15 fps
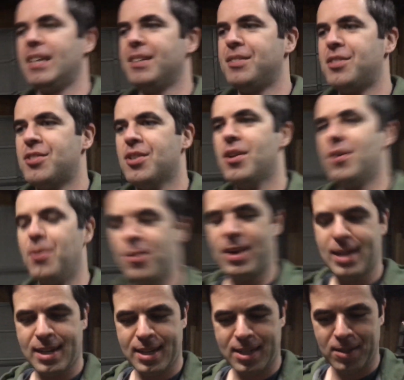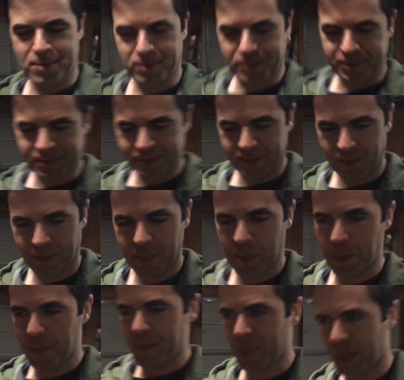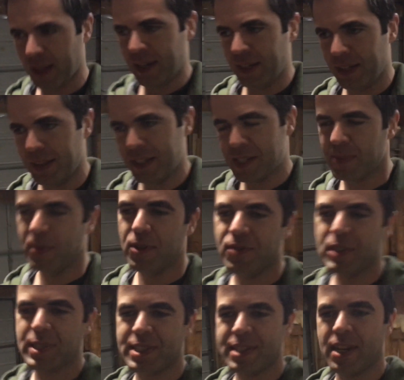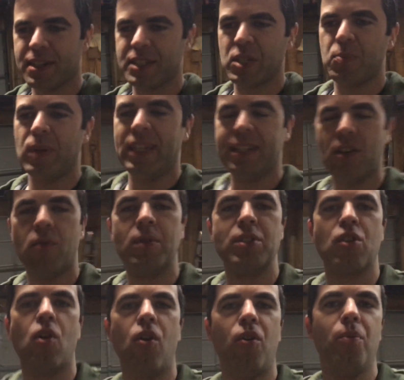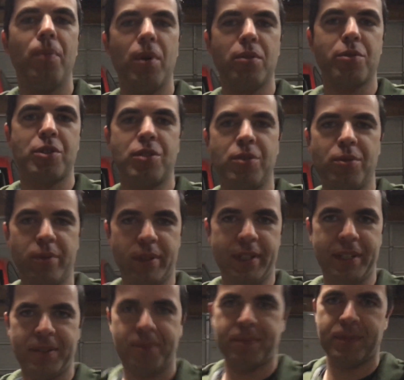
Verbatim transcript: So, um, this movie sucks, but it was almost good.